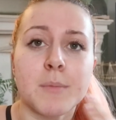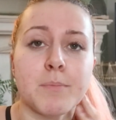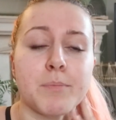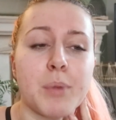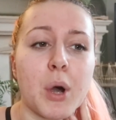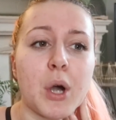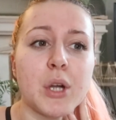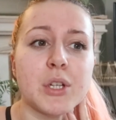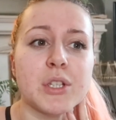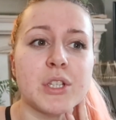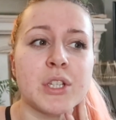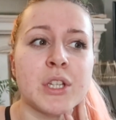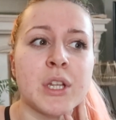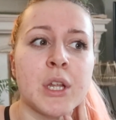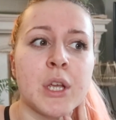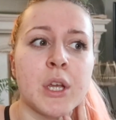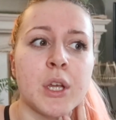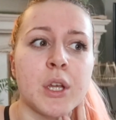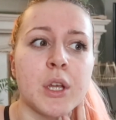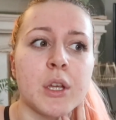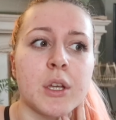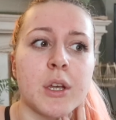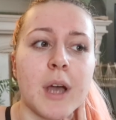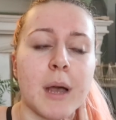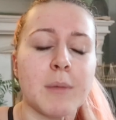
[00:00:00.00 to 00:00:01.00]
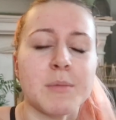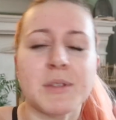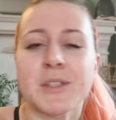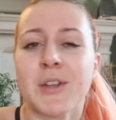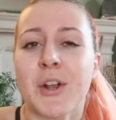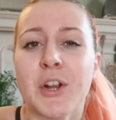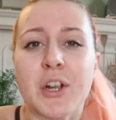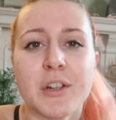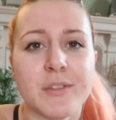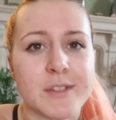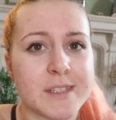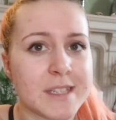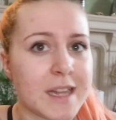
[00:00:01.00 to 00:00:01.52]
but I'm
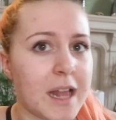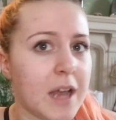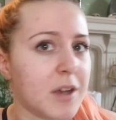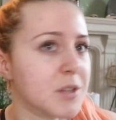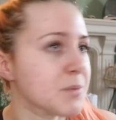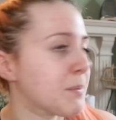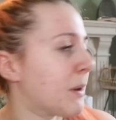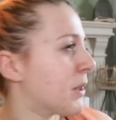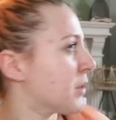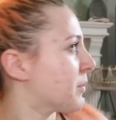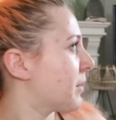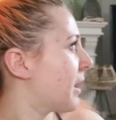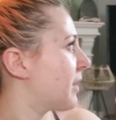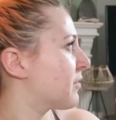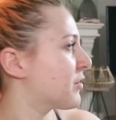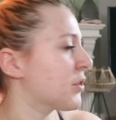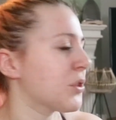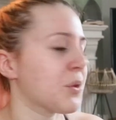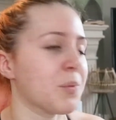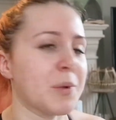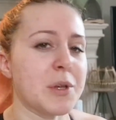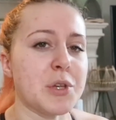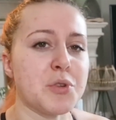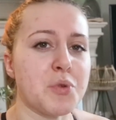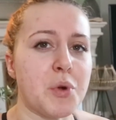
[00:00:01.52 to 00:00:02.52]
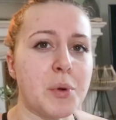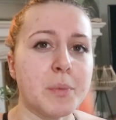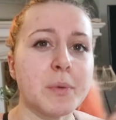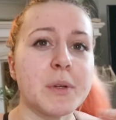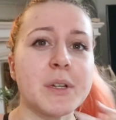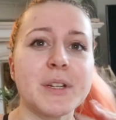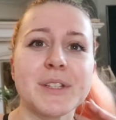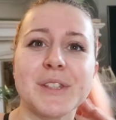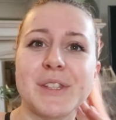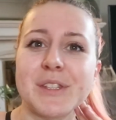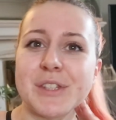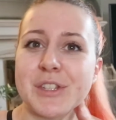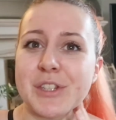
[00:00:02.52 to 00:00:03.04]
sorry if it's loud, by the way, I've got the window open
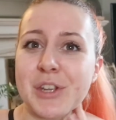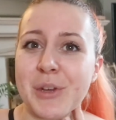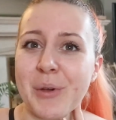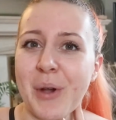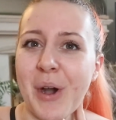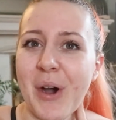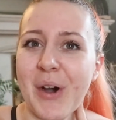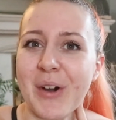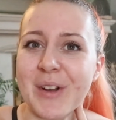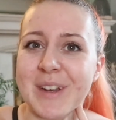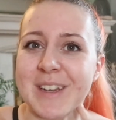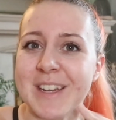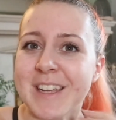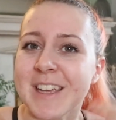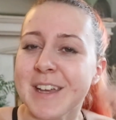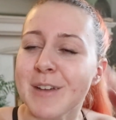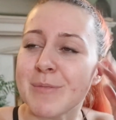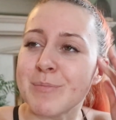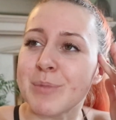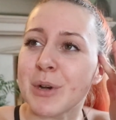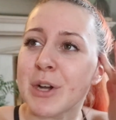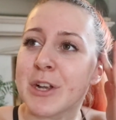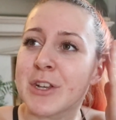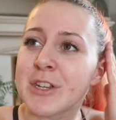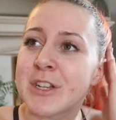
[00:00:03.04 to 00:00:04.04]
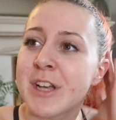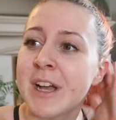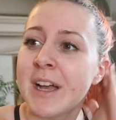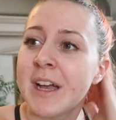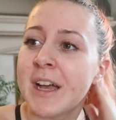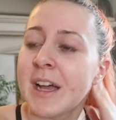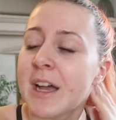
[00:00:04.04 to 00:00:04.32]
because it's too hot in here, but